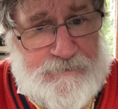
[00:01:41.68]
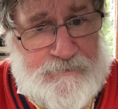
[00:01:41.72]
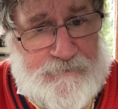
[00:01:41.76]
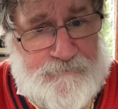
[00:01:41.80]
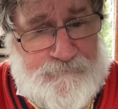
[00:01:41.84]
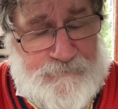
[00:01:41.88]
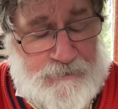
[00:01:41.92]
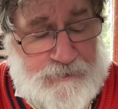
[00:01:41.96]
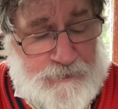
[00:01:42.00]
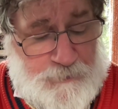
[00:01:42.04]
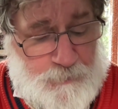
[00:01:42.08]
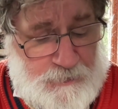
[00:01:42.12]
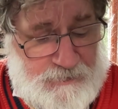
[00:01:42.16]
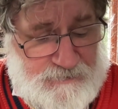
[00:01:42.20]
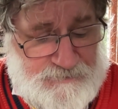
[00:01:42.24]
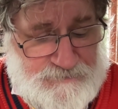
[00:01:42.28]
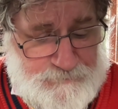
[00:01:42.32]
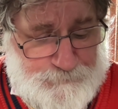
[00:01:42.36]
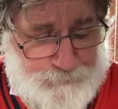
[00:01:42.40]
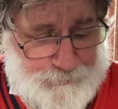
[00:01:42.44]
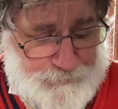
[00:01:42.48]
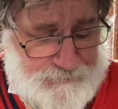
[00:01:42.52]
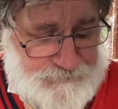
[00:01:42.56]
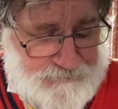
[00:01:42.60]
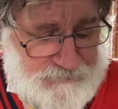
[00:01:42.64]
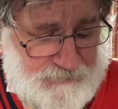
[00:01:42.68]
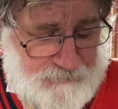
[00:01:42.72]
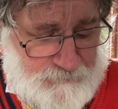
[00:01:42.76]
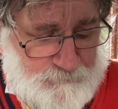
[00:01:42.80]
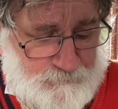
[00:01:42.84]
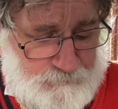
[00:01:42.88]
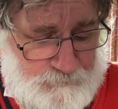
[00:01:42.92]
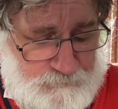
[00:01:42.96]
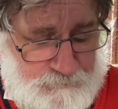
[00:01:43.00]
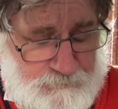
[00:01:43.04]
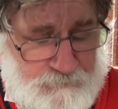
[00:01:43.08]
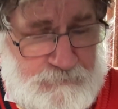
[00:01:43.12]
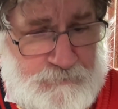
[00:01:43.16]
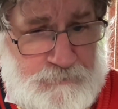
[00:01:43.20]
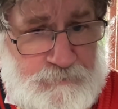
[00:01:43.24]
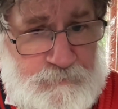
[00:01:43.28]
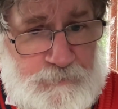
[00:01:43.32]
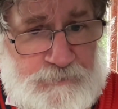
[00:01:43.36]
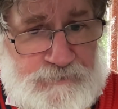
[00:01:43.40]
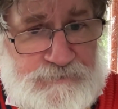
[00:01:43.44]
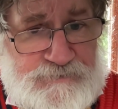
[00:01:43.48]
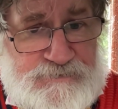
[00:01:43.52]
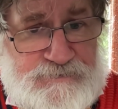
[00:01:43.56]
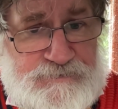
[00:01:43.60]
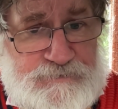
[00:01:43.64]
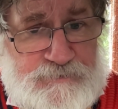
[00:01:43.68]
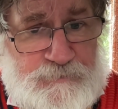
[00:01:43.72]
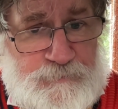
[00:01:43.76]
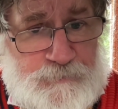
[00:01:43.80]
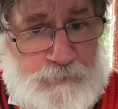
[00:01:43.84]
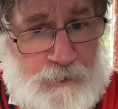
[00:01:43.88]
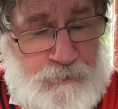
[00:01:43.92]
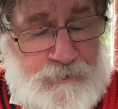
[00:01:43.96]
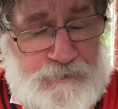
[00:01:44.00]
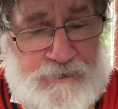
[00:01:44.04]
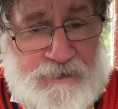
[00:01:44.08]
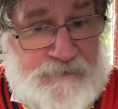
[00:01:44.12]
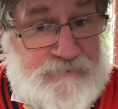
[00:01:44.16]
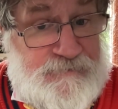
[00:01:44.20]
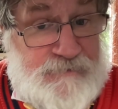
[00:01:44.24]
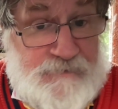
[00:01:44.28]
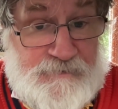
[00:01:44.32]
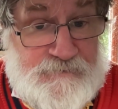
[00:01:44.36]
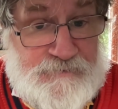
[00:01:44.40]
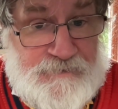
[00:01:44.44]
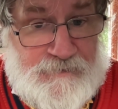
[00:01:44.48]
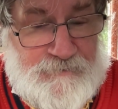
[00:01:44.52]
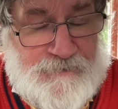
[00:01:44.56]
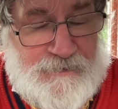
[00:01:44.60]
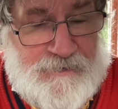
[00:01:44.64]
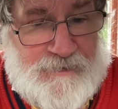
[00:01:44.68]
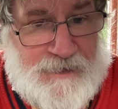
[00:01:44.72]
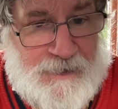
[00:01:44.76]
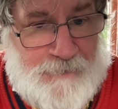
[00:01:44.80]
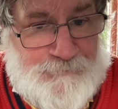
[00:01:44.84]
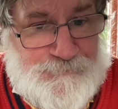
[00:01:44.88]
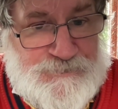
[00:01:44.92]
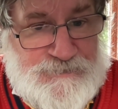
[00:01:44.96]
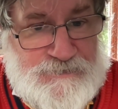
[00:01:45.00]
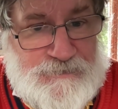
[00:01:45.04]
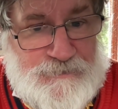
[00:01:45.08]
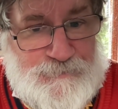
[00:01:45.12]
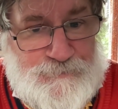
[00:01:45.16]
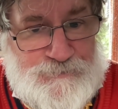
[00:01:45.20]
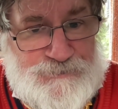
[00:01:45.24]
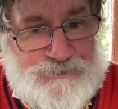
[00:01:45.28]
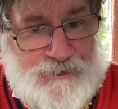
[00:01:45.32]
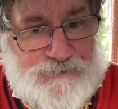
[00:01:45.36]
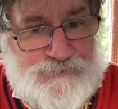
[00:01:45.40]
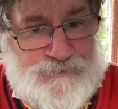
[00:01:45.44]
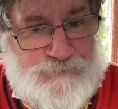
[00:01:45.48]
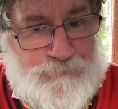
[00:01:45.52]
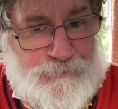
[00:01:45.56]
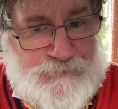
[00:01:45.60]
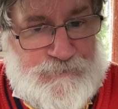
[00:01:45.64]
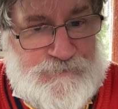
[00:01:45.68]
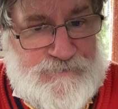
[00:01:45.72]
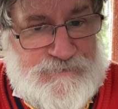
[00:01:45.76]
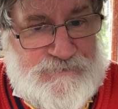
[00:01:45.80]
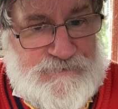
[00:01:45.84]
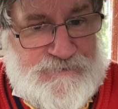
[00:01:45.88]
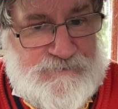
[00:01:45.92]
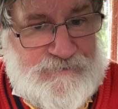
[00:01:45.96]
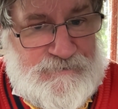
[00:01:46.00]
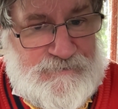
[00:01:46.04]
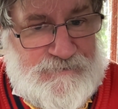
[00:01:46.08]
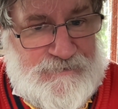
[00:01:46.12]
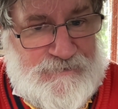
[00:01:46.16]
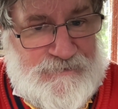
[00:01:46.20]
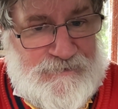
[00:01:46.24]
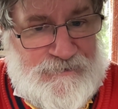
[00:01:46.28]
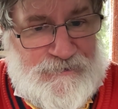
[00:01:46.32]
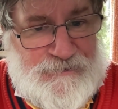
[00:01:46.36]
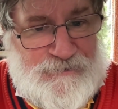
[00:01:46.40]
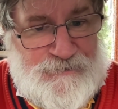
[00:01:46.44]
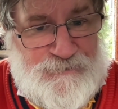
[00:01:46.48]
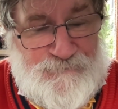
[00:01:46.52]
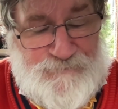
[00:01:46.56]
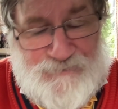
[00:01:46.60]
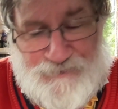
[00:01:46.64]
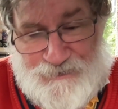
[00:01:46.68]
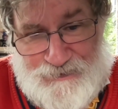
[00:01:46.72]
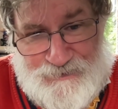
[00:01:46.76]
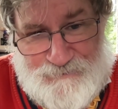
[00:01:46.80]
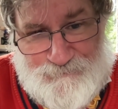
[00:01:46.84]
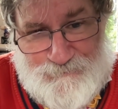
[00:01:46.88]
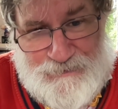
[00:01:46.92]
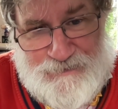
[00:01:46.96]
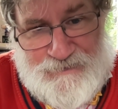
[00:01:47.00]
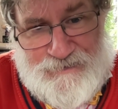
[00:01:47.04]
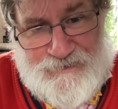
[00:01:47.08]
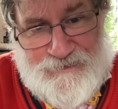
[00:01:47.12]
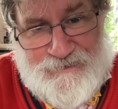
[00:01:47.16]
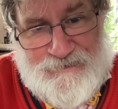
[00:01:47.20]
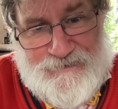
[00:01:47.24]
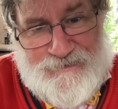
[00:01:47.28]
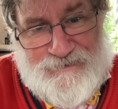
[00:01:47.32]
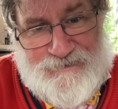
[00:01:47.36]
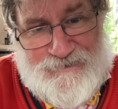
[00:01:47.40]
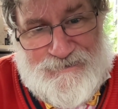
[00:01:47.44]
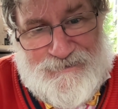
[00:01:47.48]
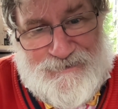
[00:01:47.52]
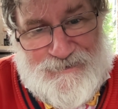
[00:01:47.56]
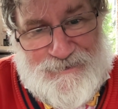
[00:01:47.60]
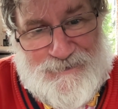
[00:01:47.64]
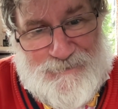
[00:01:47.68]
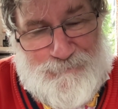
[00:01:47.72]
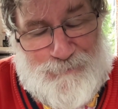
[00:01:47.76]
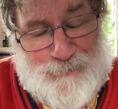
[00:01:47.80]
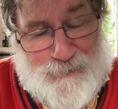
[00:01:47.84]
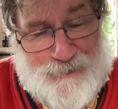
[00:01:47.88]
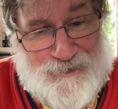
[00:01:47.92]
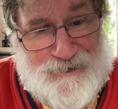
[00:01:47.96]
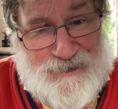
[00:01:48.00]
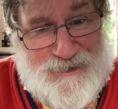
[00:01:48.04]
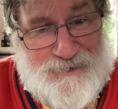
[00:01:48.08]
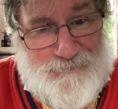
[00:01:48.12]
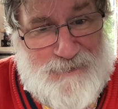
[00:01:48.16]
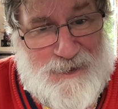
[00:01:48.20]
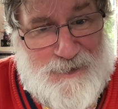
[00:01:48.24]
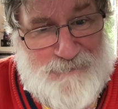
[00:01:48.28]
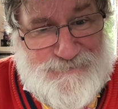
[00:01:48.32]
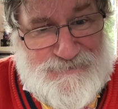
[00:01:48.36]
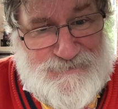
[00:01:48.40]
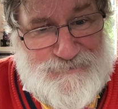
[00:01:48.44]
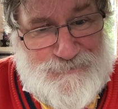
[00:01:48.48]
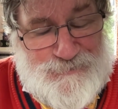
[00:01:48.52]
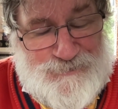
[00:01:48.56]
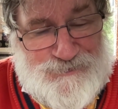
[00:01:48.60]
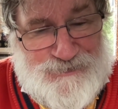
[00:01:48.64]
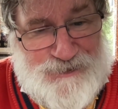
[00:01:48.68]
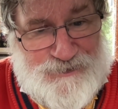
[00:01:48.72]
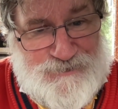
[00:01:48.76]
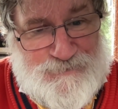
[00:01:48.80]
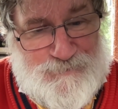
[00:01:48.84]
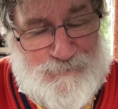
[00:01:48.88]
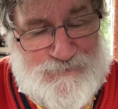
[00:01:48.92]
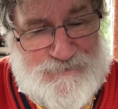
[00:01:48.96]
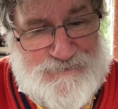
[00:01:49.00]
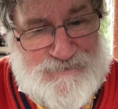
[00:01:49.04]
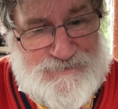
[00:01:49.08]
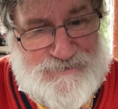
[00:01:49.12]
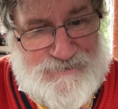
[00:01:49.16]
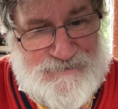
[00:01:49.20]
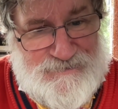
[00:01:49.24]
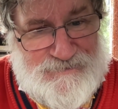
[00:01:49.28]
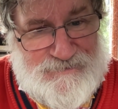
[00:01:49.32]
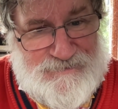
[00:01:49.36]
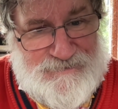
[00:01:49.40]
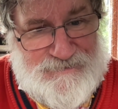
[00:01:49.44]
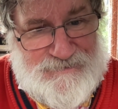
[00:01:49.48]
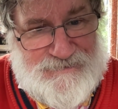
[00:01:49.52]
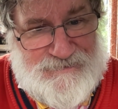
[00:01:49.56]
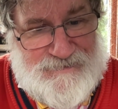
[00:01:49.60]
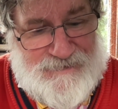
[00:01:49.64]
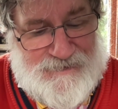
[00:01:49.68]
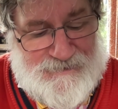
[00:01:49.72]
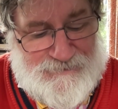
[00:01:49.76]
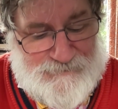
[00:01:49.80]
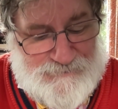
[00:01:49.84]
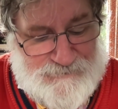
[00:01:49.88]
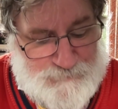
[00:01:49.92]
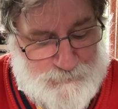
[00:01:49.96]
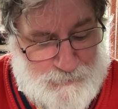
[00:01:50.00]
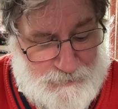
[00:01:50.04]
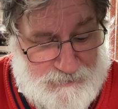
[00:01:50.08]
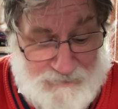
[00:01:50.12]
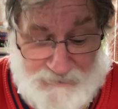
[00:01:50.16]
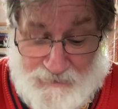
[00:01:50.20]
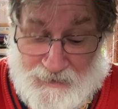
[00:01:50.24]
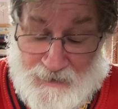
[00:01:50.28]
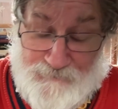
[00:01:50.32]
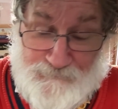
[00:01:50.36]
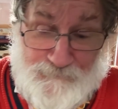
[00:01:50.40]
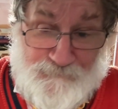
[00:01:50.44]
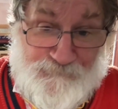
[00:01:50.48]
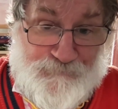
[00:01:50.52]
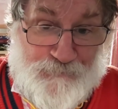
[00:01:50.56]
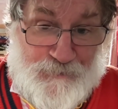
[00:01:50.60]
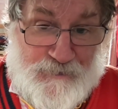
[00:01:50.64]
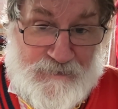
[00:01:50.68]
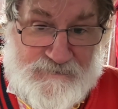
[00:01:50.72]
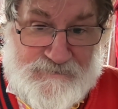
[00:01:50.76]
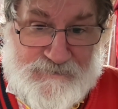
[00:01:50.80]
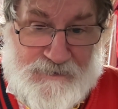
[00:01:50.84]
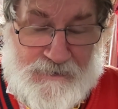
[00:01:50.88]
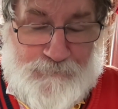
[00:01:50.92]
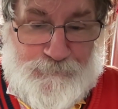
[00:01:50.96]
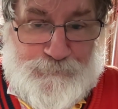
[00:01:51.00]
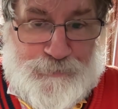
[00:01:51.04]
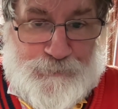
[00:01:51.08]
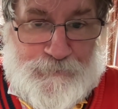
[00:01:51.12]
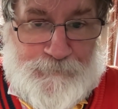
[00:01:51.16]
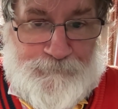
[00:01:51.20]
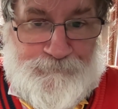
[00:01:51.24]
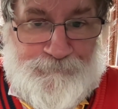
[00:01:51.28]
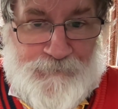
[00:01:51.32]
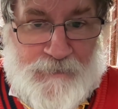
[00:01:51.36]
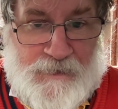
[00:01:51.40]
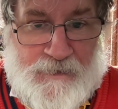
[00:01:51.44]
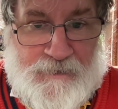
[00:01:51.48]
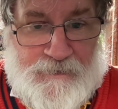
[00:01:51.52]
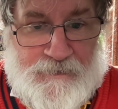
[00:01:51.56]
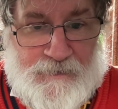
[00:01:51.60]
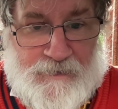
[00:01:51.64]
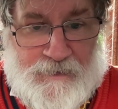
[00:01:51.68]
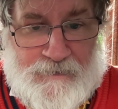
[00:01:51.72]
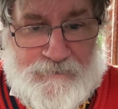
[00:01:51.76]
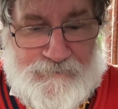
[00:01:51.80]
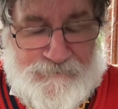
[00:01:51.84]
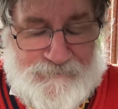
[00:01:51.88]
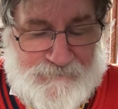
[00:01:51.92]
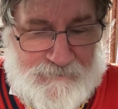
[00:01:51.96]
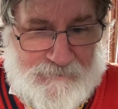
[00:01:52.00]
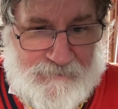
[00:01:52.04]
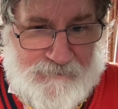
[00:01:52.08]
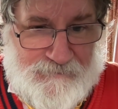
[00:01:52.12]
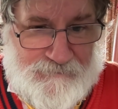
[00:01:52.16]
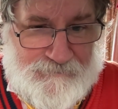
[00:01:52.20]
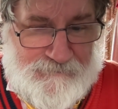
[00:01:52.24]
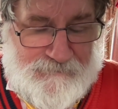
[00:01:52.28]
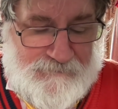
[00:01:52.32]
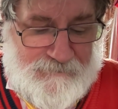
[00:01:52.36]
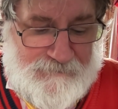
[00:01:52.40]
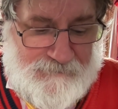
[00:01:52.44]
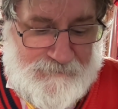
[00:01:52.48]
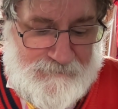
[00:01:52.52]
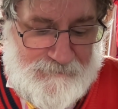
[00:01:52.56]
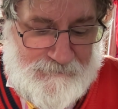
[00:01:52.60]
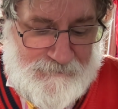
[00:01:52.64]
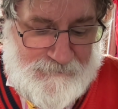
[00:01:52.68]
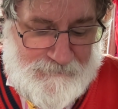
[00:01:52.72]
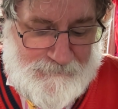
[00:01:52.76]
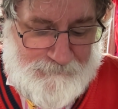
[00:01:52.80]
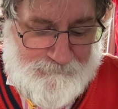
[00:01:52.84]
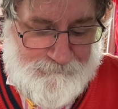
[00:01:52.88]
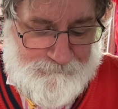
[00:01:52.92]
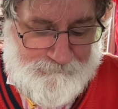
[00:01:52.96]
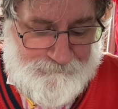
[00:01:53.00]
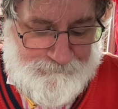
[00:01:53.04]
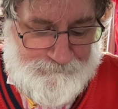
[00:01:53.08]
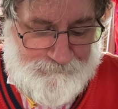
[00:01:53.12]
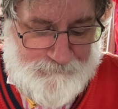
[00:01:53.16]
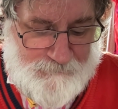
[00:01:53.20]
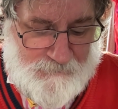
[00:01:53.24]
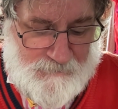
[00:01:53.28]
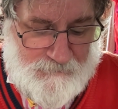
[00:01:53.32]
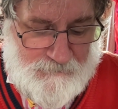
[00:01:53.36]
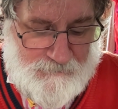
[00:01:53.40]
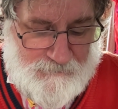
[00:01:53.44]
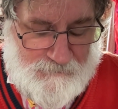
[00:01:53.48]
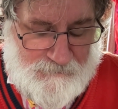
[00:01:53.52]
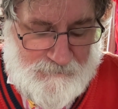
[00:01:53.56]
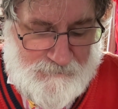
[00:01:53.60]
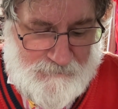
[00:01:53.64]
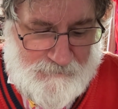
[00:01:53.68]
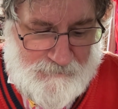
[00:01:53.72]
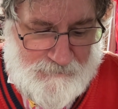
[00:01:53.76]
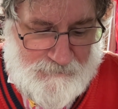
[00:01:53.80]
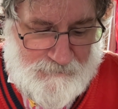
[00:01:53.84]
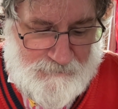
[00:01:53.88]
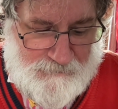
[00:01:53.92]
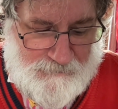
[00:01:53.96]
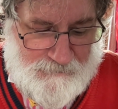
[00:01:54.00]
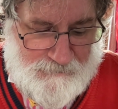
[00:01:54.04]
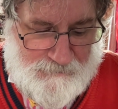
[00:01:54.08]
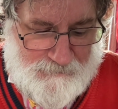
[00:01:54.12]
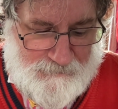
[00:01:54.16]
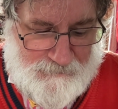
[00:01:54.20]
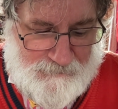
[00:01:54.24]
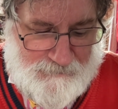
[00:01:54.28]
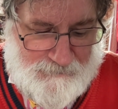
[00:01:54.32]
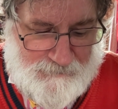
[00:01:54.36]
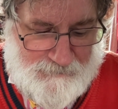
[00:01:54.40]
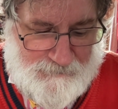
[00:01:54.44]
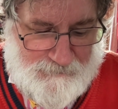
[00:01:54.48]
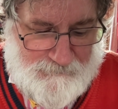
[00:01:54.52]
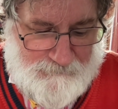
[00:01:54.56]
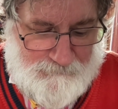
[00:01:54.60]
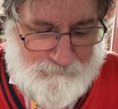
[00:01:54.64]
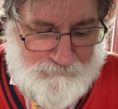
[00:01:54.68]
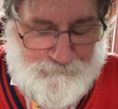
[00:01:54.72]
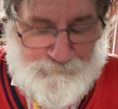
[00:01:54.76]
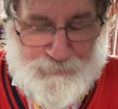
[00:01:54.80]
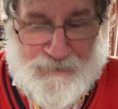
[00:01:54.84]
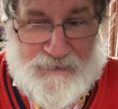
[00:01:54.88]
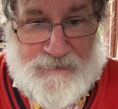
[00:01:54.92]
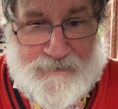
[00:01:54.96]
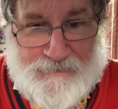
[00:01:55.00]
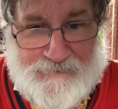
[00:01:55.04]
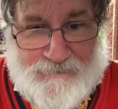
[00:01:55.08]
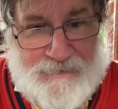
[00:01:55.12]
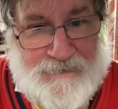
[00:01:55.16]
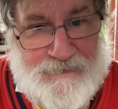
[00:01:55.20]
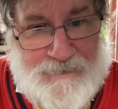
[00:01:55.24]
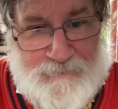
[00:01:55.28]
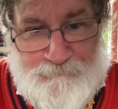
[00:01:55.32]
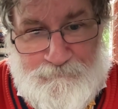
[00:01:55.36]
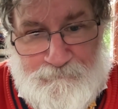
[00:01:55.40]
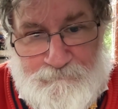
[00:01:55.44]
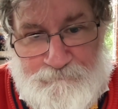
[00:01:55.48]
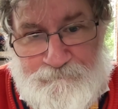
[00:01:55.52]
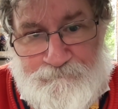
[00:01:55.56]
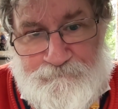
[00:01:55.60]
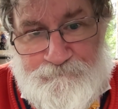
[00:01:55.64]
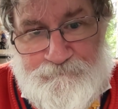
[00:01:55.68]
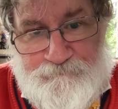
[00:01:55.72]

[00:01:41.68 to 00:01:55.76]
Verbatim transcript: very quick to point out was wrong. I think there are absolute judgments. You've heard me proclaim absolute judgments elsewhere. For example, I think the BLM